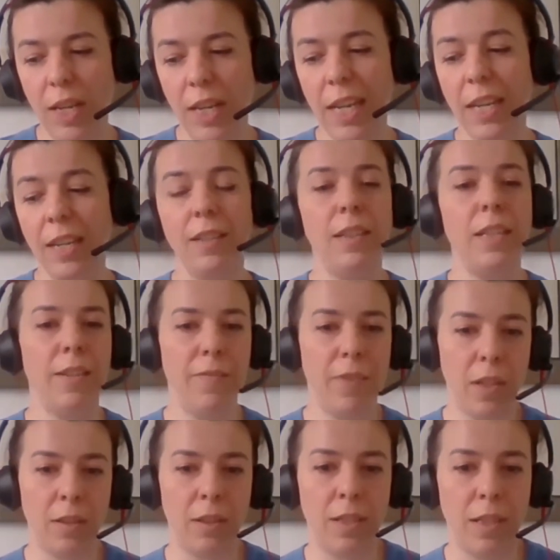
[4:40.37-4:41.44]
legal
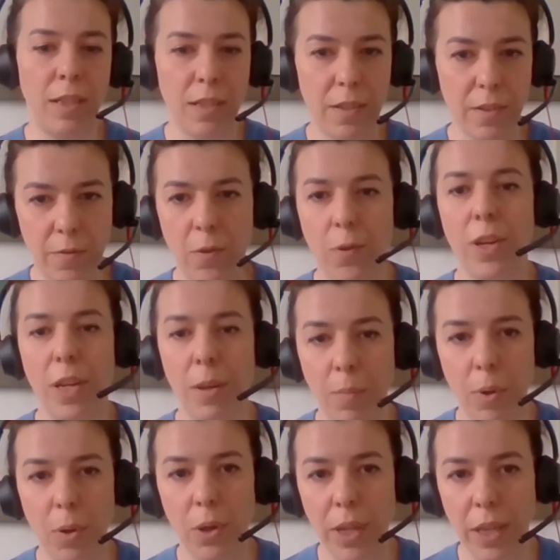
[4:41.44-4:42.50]
difficulties for
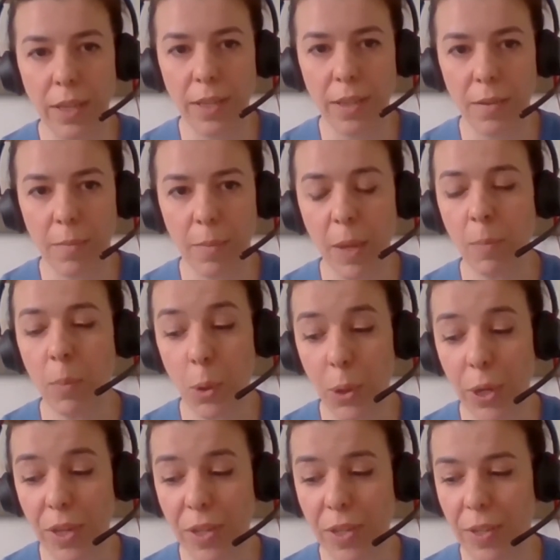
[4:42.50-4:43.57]
employees,
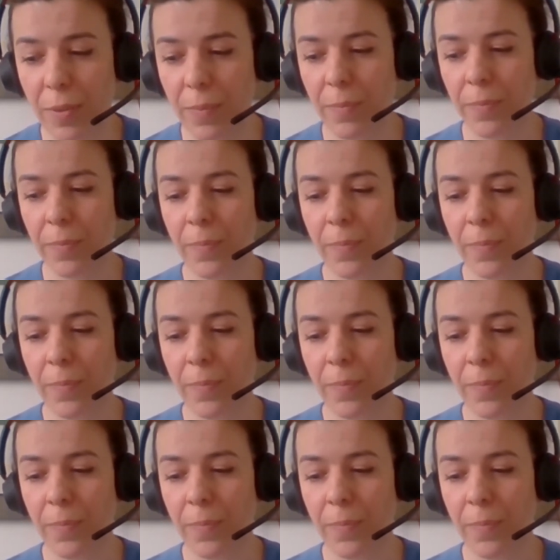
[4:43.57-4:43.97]
employers?